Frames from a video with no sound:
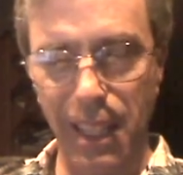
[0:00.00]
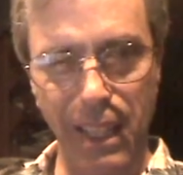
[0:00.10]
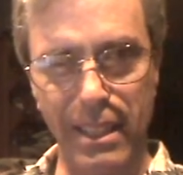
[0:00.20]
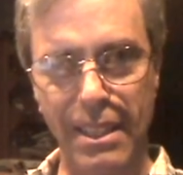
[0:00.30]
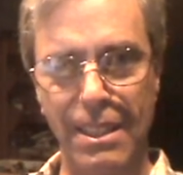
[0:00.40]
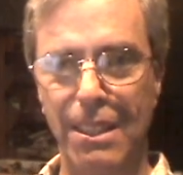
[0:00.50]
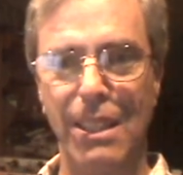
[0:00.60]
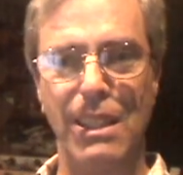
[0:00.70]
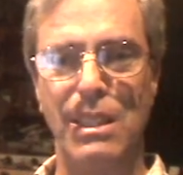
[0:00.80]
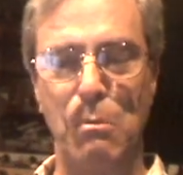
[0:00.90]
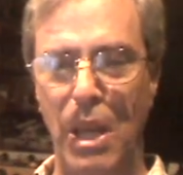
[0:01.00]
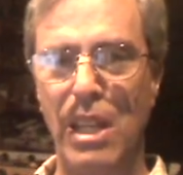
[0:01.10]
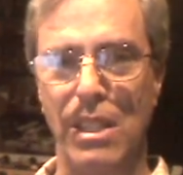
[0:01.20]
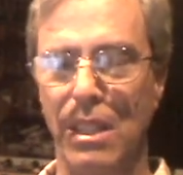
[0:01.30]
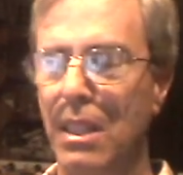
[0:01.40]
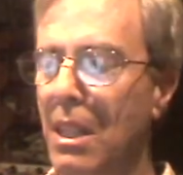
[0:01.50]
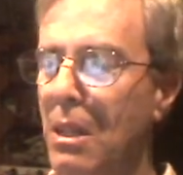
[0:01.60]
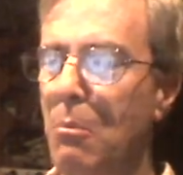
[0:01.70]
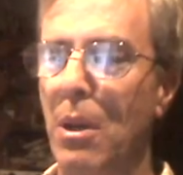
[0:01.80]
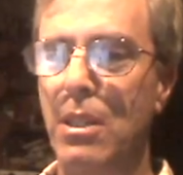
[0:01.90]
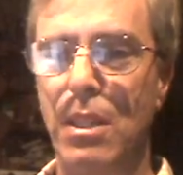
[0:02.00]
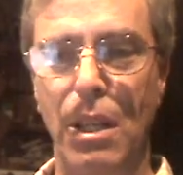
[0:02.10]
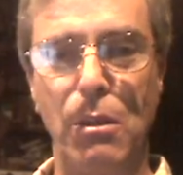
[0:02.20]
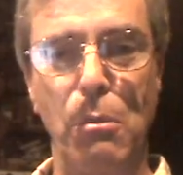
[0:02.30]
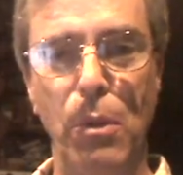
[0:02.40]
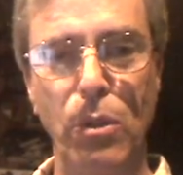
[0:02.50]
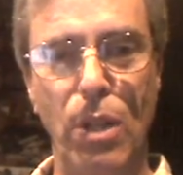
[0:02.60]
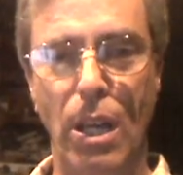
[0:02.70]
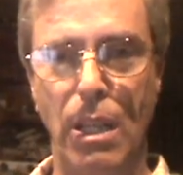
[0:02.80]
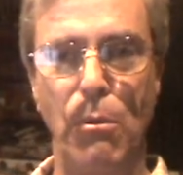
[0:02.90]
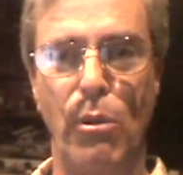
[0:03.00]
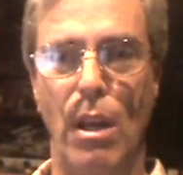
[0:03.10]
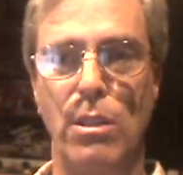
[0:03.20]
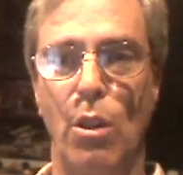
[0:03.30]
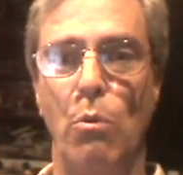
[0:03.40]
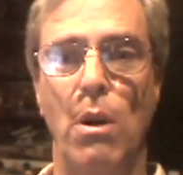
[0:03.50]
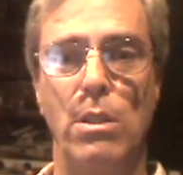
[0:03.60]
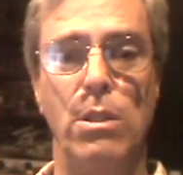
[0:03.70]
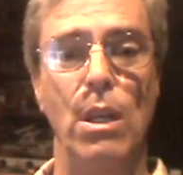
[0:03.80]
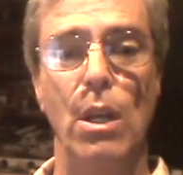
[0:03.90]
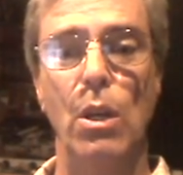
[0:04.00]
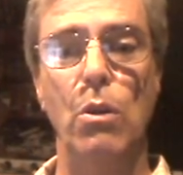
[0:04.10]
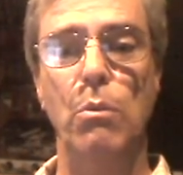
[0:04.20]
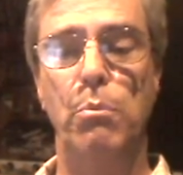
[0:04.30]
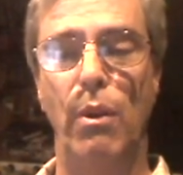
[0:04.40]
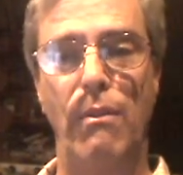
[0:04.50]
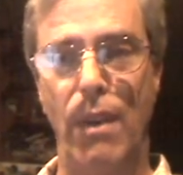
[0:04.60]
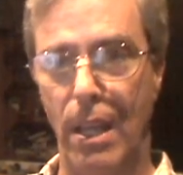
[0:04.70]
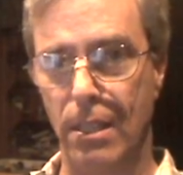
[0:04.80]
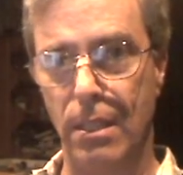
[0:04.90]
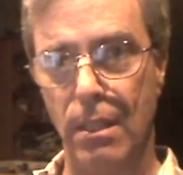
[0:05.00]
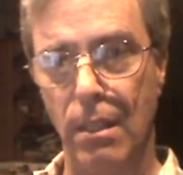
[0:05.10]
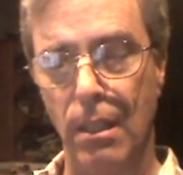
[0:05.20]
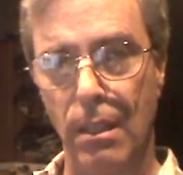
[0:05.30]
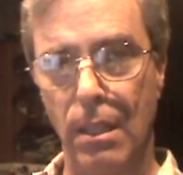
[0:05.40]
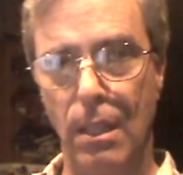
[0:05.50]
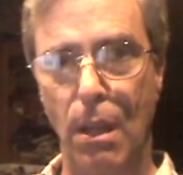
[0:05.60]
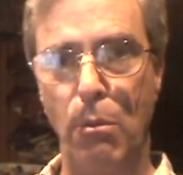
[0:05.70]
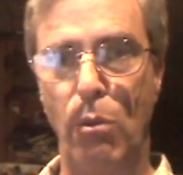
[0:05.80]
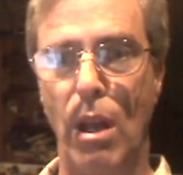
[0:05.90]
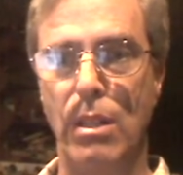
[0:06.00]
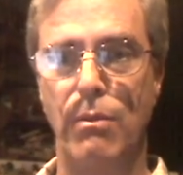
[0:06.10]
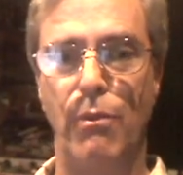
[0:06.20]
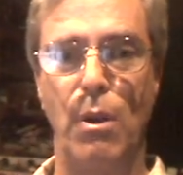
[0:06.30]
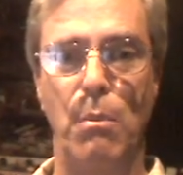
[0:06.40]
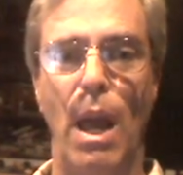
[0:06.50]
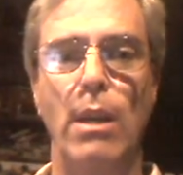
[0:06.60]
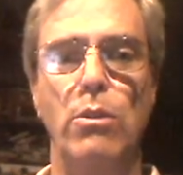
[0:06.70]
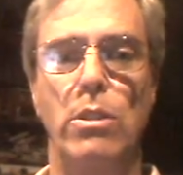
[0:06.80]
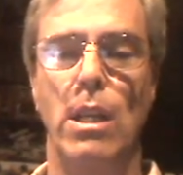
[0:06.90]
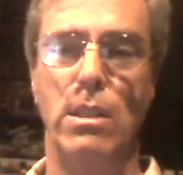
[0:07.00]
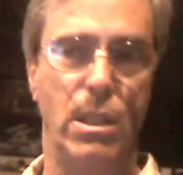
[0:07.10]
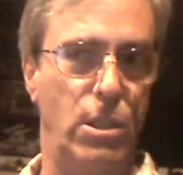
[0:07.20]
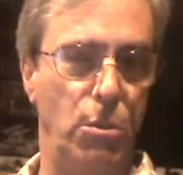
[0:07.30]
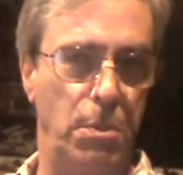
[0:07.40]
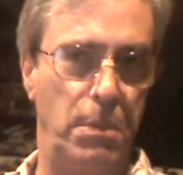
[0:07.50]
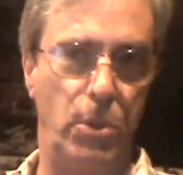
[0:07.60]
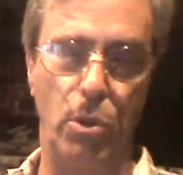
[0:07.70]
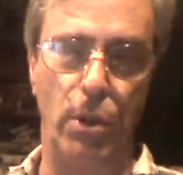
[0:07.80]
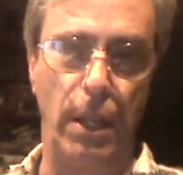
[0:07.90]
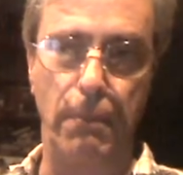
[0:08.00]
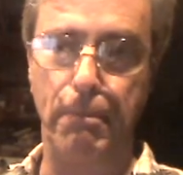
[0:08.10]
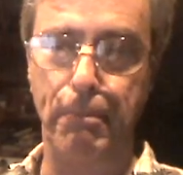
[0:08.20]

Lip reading: It's amazing. But the Blue Dog Democrats are the ones who prevent the Democrats from exercising a supermajority.